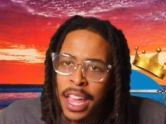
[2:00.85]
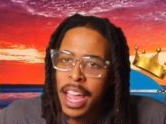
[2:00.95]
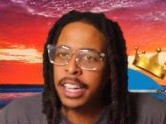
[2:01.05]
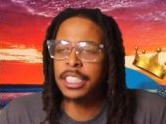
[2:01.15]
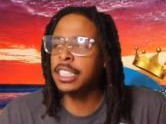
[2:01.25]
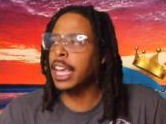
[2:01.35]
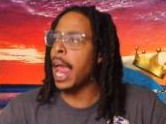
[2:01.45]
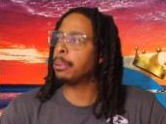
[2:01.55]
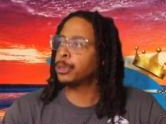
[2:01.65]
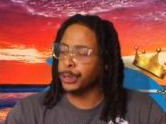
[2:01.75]
and just
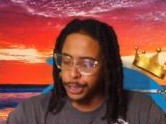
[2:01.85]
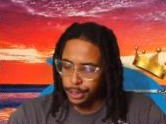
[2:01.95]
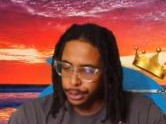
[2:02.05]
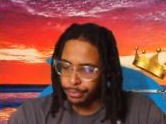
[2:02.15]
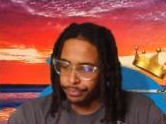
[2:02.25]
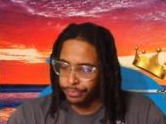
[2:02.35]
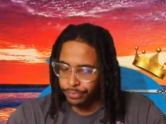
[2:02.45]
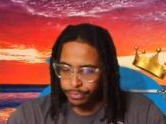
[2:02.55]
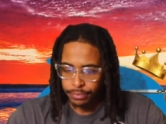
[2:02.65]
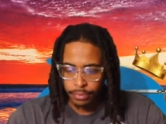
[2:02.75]
captured us.
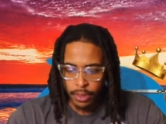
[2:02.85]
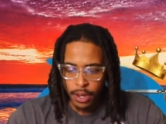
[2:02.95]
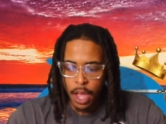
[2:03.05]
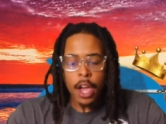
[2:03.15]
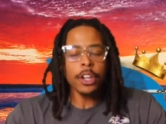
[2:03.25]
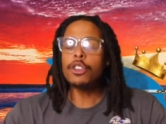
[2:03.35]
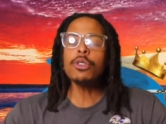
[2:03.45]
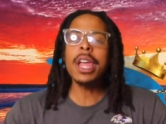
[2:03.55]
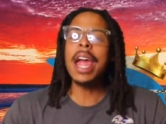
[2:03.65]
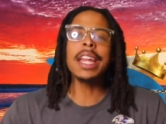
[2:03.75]

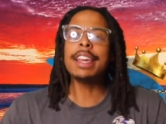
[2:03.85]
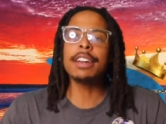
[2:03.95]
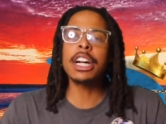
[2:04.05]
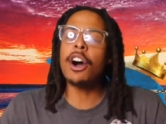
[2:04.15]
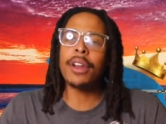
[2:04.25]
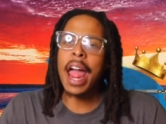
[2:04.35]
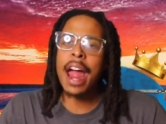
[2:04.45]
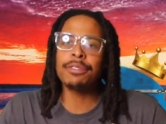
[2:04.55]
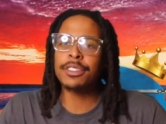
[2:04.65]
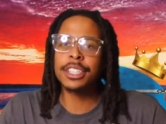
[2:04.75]
You can't even go to
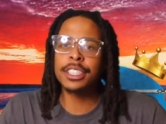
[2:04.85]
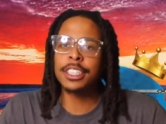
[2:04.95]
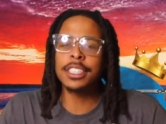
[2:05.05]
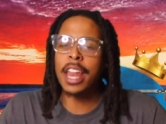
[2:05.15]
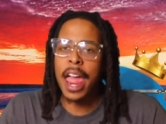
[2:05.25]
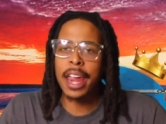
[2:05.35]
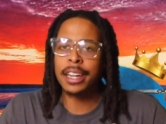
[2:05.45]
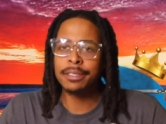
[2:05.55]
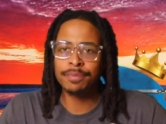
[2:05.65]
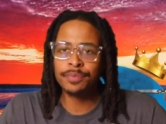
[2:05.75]
Africa
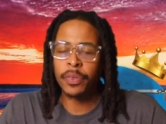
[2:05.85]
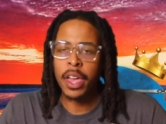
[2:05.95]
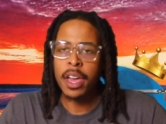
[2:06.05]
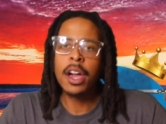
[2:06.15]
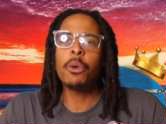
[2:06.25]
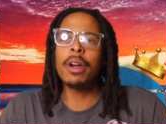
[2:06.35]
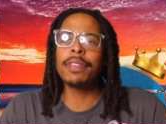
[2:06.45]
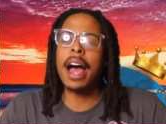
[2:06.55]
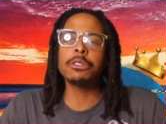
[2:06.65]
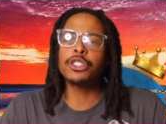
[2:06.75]
today
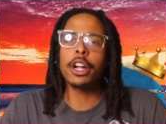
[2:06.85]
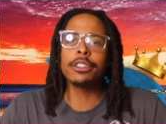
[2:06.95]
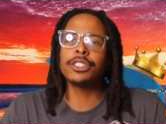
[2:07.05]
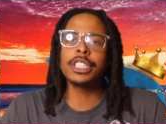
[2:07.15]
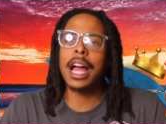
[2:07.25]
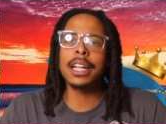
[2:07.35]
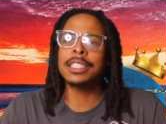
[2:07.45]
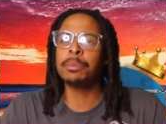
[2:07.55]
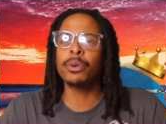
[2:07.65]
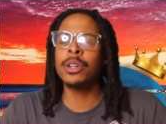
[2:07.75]
without certain shots
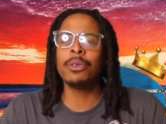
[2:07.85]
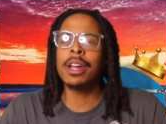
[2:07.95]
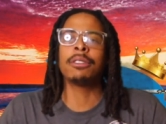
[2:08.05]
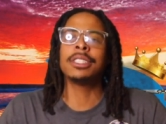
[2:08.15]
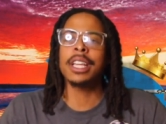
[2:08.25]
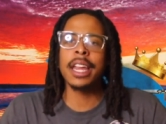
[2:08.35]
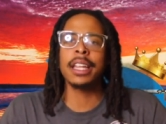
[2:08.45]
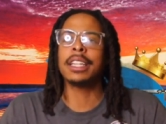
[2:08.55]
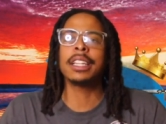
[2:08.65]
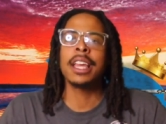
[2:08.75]
and
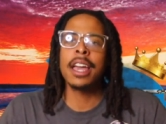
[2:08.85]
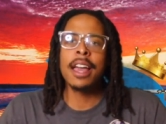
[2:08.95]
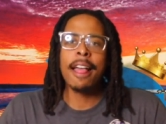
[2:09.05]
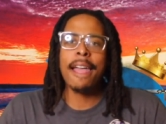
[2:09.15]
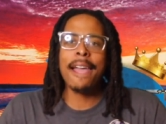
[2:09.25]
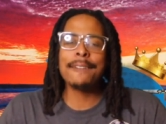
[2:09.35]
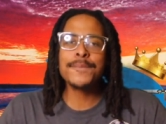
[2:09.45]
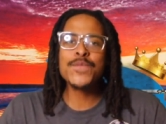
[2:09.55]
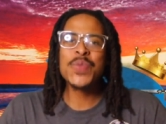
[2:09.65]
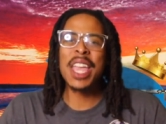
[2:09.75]
prerequisite
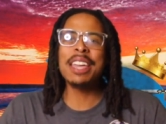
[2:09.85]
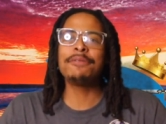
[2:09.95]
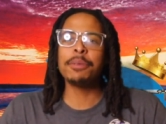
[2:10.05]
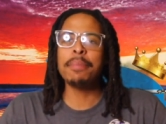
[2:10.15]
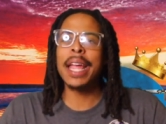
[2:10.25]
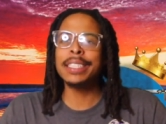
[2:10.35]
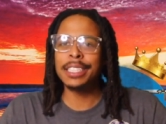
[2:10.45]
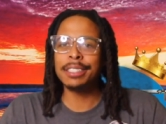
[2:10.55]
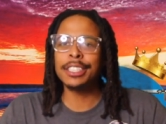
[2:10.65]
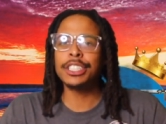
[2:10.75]

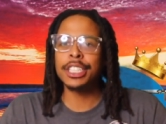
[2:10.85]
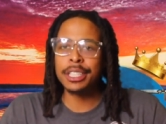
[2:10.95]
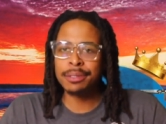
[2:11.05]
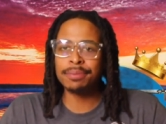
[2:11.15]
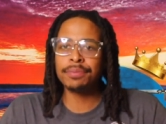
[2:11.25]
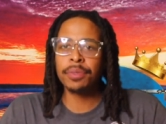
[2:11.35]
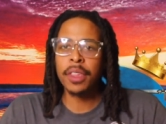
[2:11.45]
information and shit